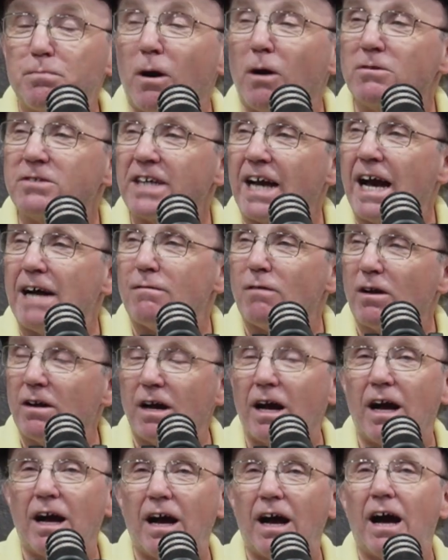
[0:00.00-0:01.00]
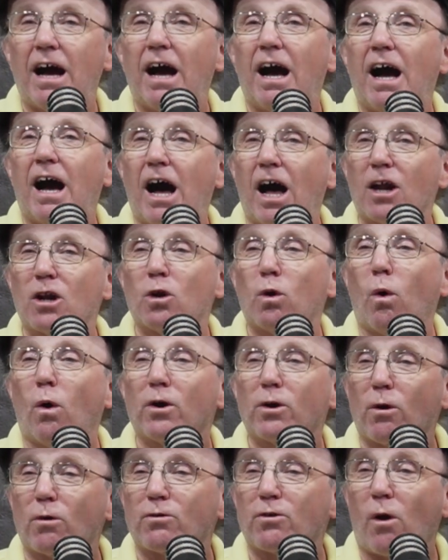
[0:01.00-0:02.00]
Suppose you have a
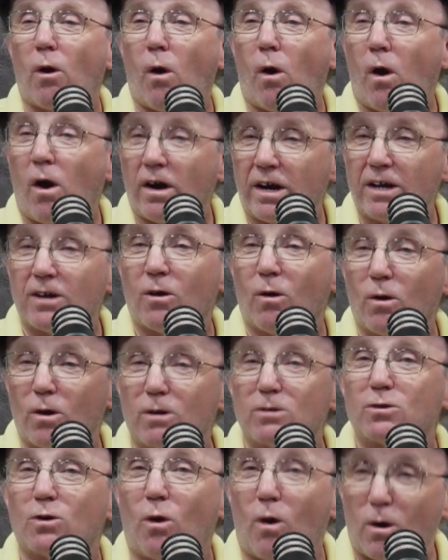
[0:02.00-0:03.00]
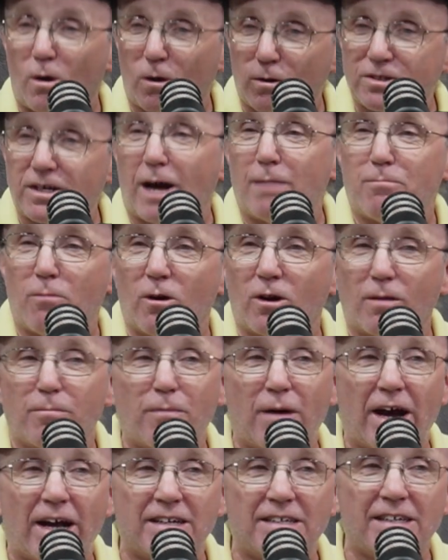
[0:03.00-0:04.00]
loyal dog. A loyal dog will jump on the
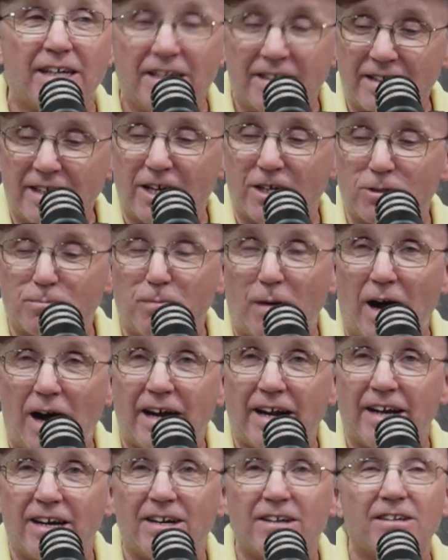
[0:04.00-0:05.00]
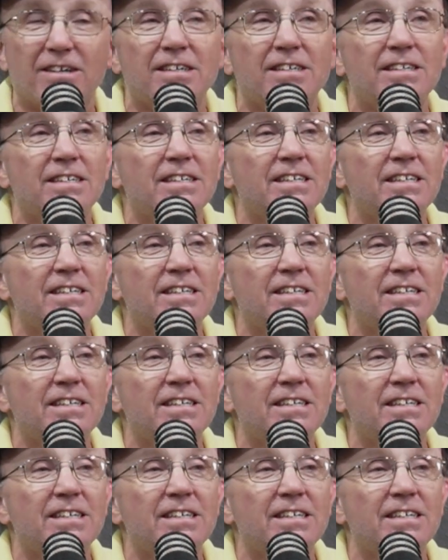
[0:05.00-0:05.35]
bed. Here's a spot here.